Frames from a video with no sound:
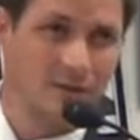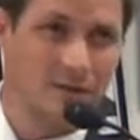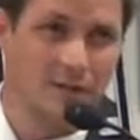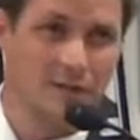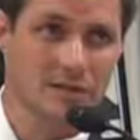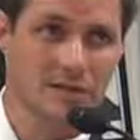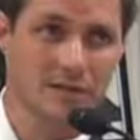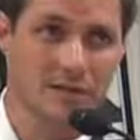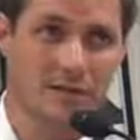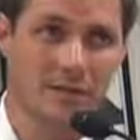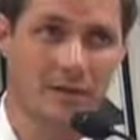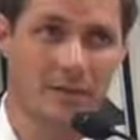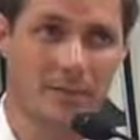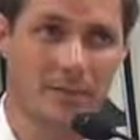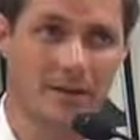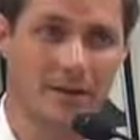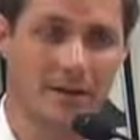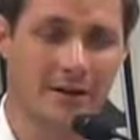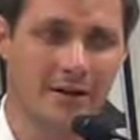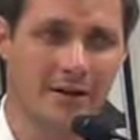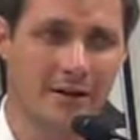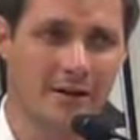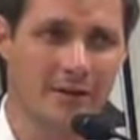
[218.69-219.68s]
just a little
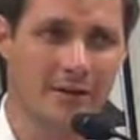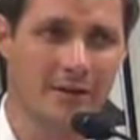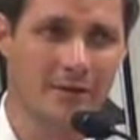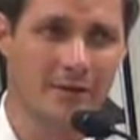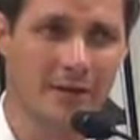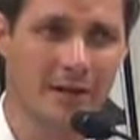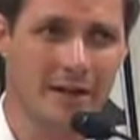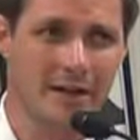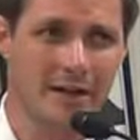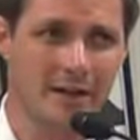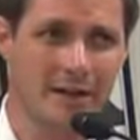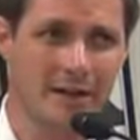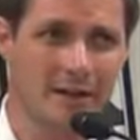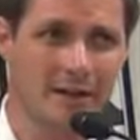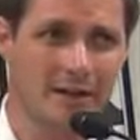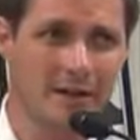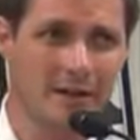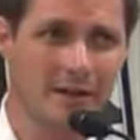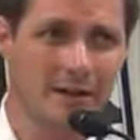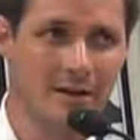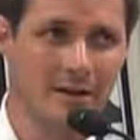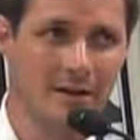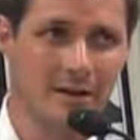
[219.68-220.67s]
bit. Y'all hearing a ring?
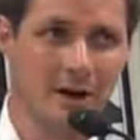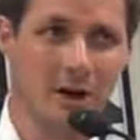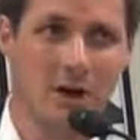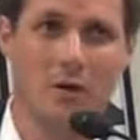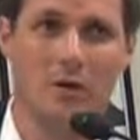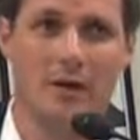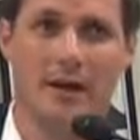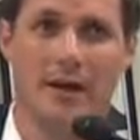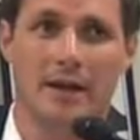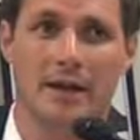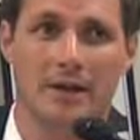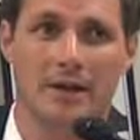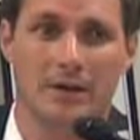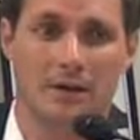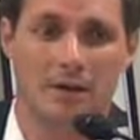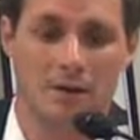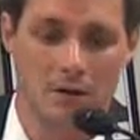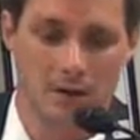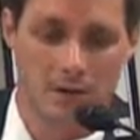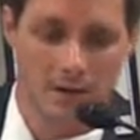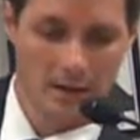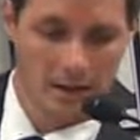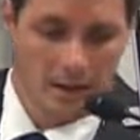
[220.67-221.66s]
Okay.
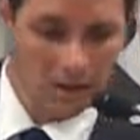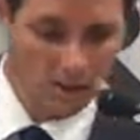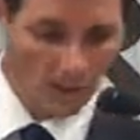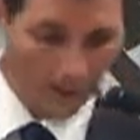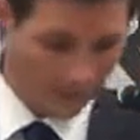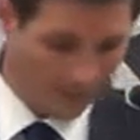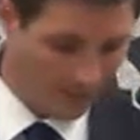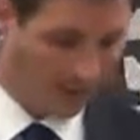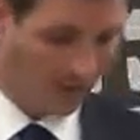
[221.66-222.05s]
I've